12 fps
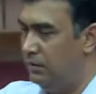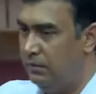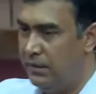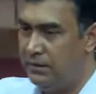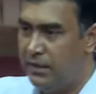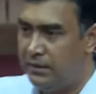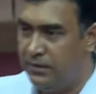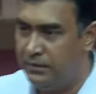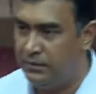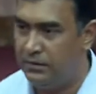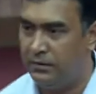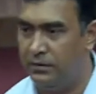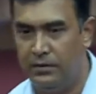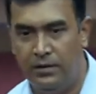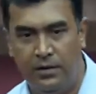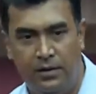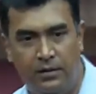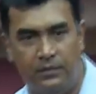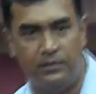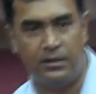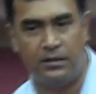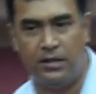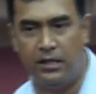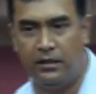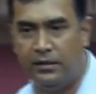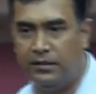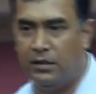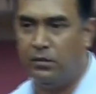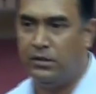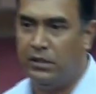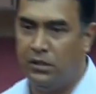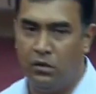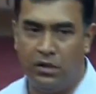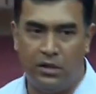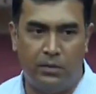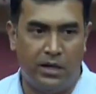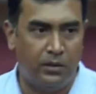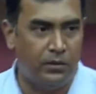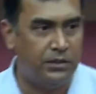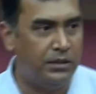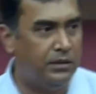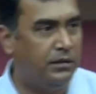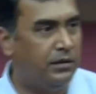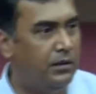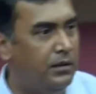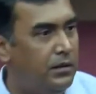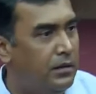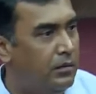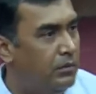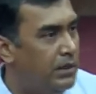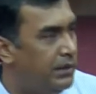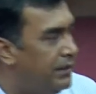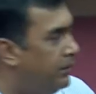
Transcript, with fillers: big sizes, just like X-ray machine or MRI machine. But this